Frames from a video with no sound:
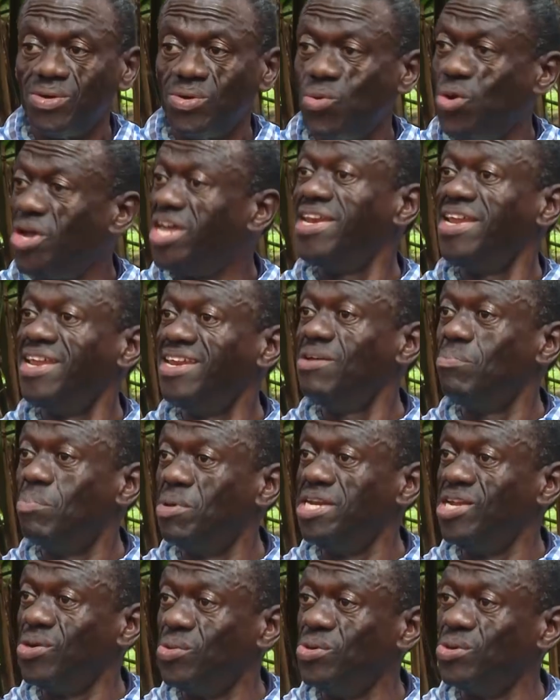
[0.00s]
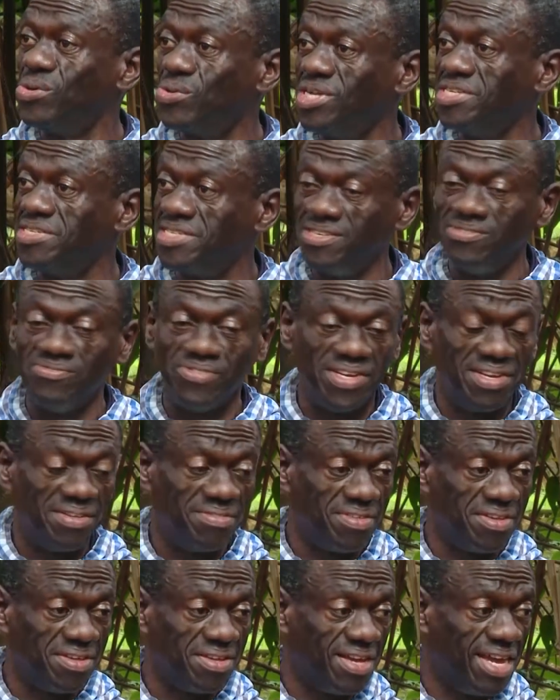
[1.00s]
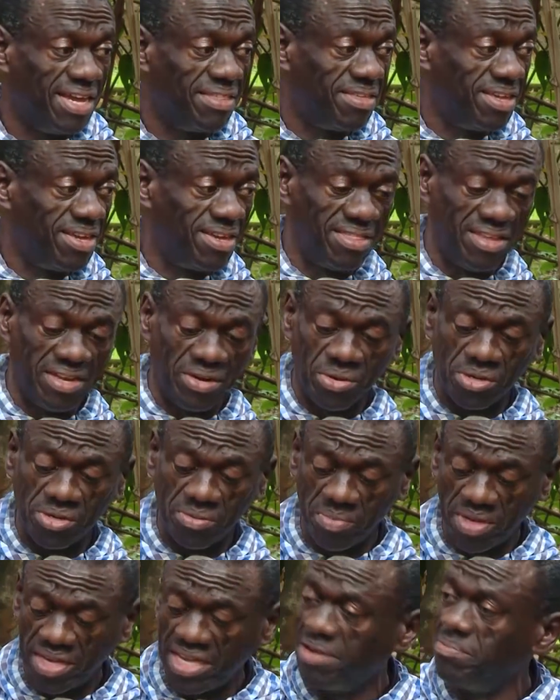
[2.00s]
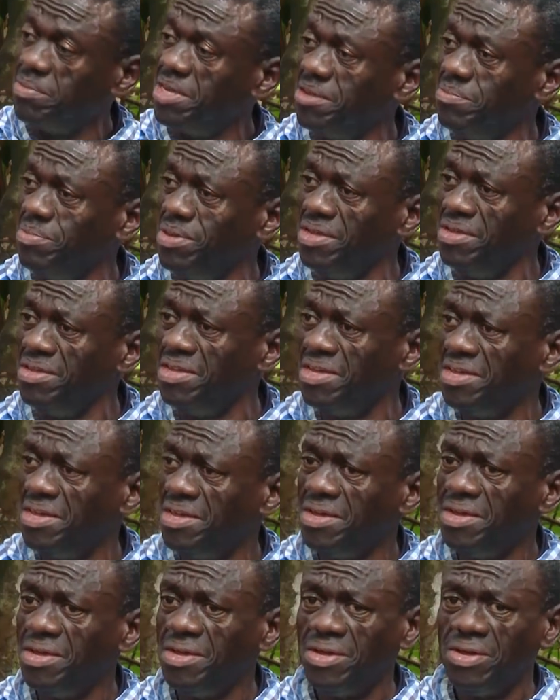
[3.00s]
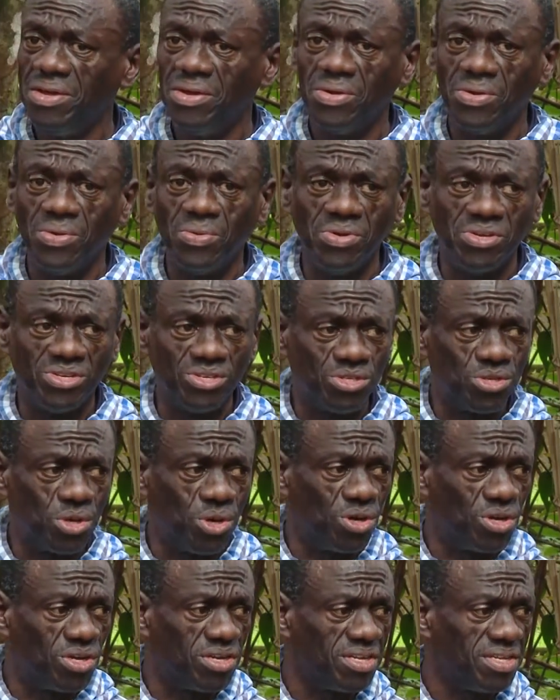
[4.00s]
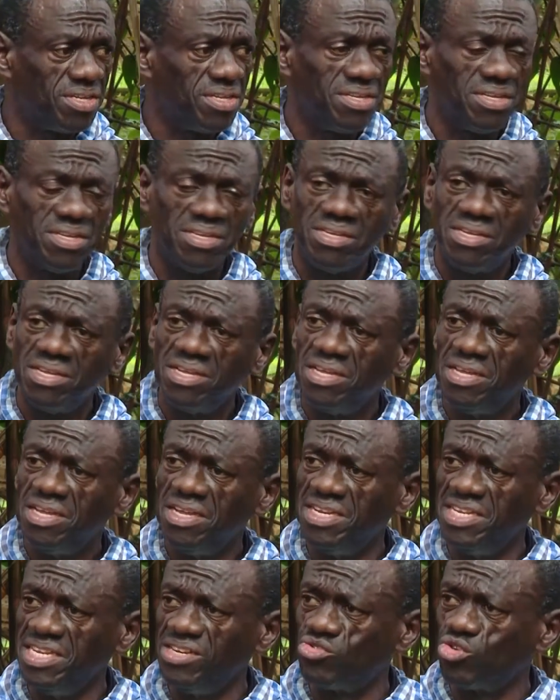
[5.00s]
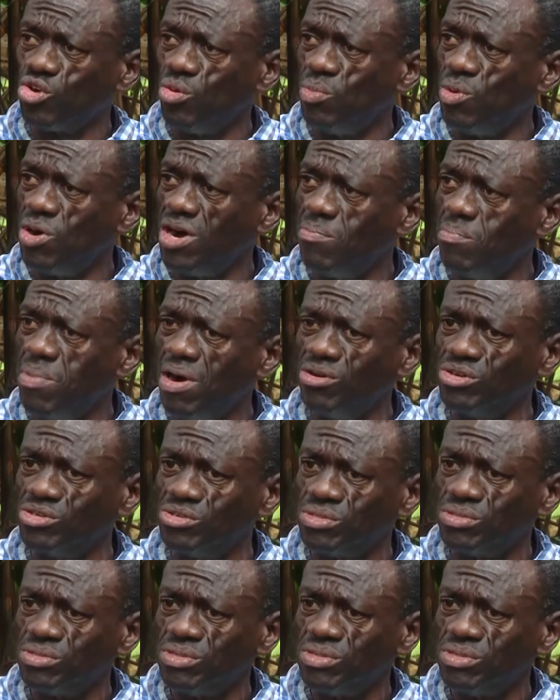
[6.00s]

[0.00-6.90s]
when anybody will receive anything. I think the Lord Mayor maybe will talk a little more about